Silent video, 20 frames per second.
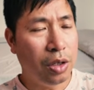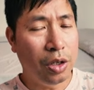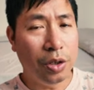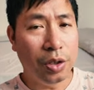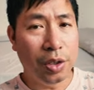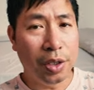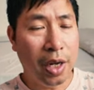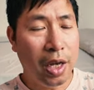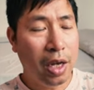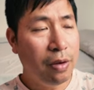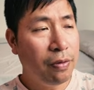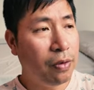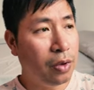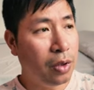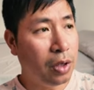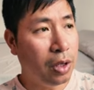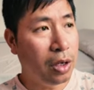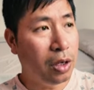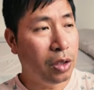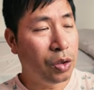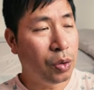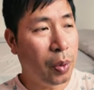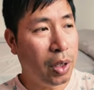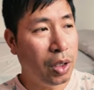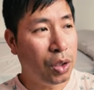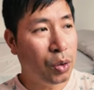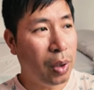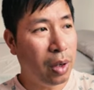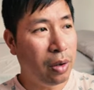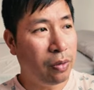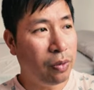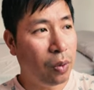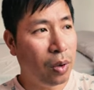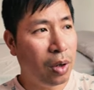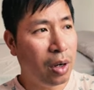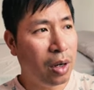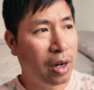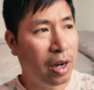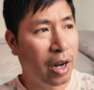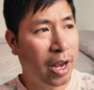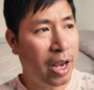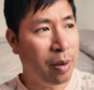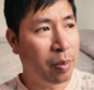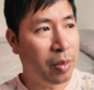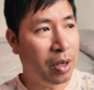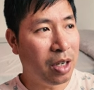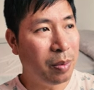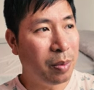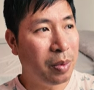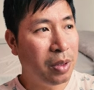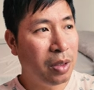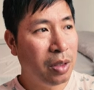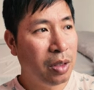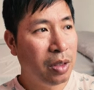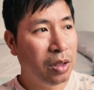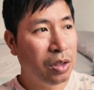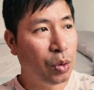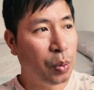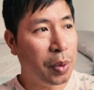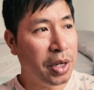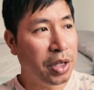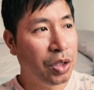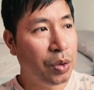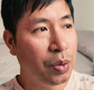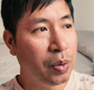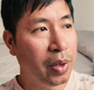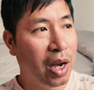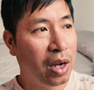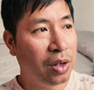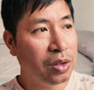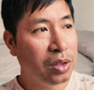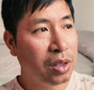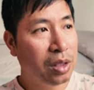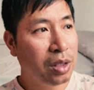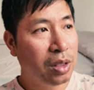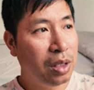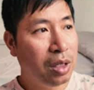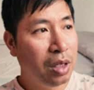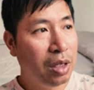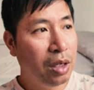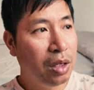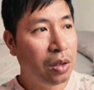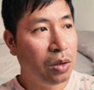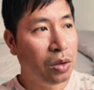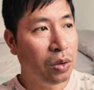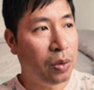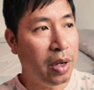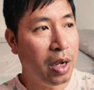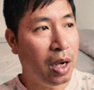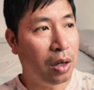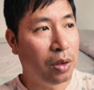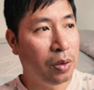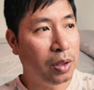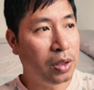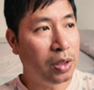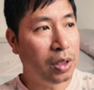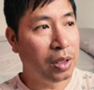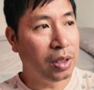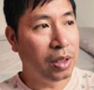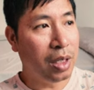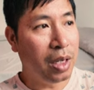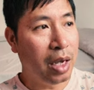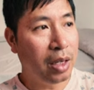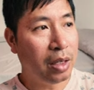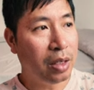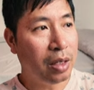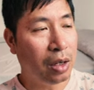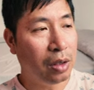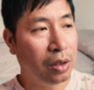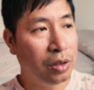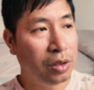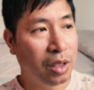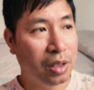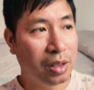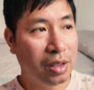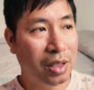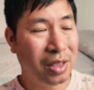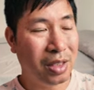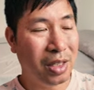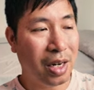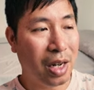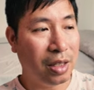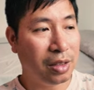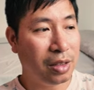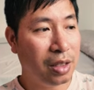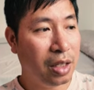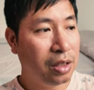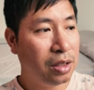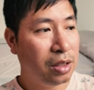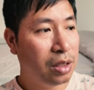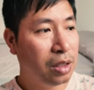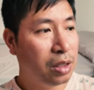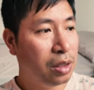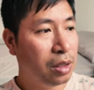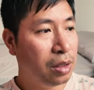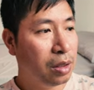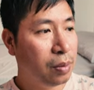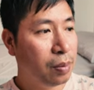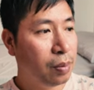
Year to date for the year 2024 I am up $22,368.69.